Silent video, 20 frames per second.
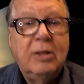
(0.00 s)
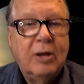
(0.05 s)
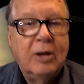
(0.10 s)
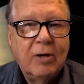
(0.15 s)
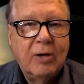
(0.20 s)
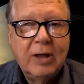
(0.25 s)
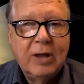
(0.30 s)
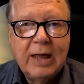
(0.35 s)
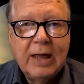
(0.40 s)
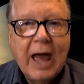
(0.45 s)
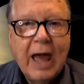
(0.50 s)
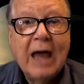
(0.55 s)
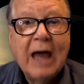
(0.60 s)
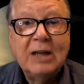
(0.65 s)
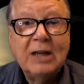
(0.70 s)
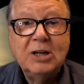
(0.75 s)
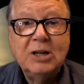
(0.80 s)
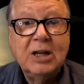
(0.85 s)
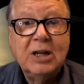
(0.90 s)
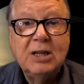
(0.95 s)
They're
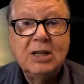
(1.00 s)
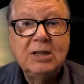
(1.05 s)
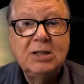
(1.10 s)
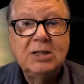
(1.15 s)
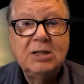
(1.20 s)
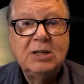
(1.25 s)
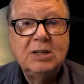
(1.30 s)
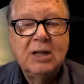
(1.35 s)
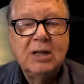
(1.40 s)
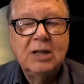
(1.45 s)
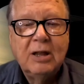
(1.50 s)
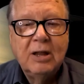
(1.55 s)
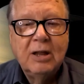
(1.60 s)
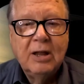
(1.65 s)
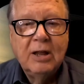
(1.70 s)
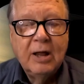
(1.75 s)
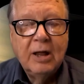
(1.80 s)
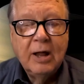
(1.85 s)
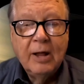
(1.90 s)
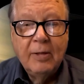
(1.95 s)
gaseous.
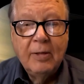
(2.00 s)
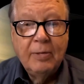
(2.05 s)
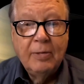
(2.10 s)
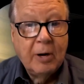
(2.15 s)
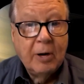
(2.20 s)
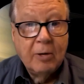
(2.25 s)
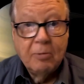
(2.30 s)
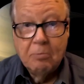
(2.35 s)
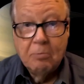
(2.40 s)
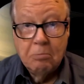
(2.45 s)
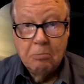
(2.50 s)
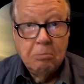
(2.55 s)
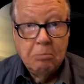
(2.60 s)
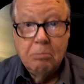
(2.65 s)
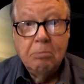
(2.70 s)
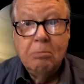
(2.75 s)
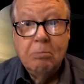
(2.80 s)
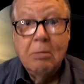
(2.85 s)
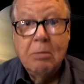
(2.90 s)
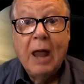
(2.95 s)
They're
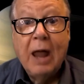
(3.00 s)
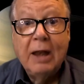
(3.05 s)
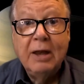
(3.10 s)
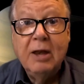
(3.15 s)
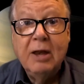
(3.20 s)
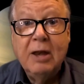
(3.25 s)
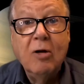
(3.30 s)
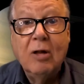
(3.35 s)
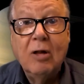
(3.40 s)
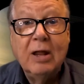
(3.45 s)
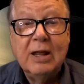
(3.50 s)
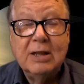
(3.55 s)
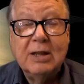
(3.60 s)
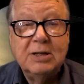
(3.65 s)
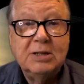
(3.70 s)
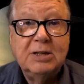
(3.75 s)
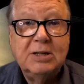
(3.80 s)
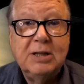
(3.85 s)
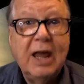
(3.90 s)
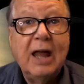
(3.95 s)
not nearly
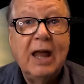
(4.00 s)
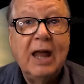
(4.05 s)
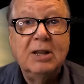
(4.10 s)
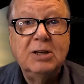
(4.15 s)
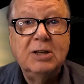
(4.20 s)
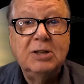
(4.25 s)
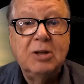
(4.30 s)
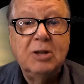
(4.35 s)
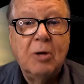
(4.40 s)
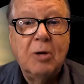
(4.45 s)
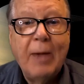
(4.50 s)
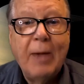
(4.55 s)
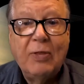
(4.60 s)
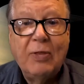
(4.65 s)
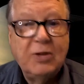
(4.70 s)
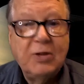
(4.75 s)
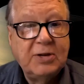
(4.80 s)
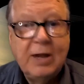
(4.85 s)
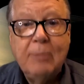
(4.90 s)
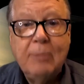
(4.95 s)
as dense. They're
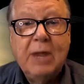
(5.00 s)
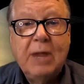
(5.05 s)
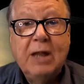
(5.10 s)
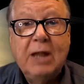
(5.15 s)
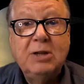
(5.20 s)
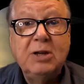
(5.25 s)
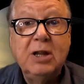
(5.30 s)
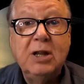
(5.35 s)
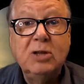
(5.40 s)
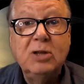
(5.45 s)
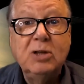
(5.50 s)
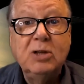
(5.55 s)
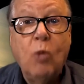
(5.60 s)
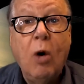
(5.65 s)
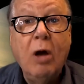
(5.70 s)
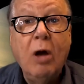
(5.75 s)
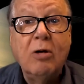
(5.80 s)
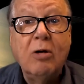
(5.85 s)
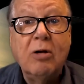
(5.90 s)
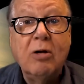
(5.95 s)
about the same density as
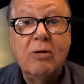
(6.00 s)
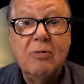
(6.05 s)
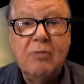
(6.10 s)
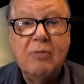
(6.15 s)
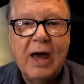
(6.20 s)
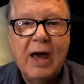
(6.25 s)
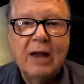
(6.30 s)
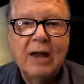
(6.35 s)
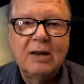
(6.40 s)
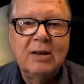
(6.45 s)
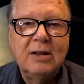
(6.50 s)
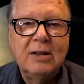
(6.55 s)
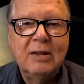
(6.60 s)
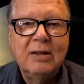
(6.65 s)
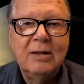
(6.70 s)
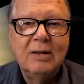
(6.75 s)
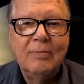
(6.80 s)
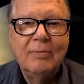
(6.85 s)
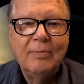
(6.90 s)
water, in fact.